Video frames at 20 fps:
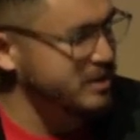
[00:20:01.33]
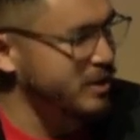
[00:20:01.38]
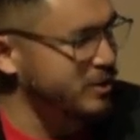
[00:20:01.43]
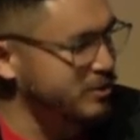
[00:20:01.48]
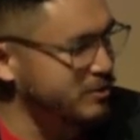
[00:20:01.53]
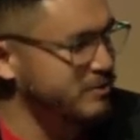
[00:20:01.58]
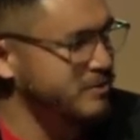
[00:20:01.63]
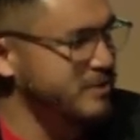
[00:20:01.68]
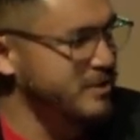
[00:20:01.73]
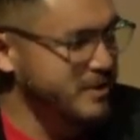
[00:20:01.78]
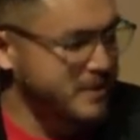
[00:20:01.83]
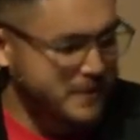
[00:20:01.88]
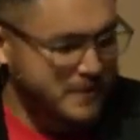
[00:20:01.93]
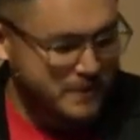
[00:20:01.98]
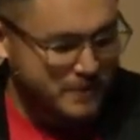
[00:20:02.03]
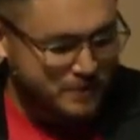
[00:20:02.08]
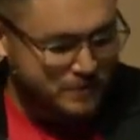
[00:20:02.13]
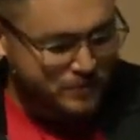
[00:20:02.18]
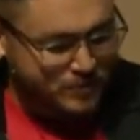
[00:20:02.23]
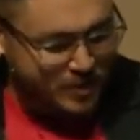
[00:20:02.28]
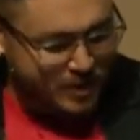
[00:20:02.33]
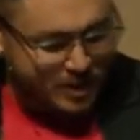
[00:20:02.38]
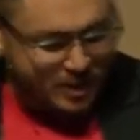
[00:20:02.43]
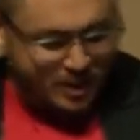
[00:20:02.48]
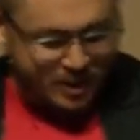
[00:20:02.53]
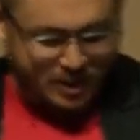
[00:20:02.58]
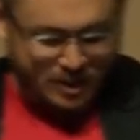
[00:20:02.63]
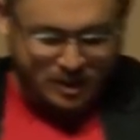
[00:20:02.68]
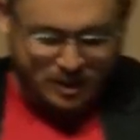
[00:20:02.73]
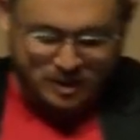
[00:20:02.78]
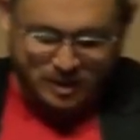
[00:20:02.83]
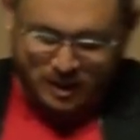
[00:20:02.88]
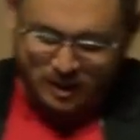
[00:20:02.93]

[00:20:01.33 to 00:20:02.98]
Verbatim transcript: so. And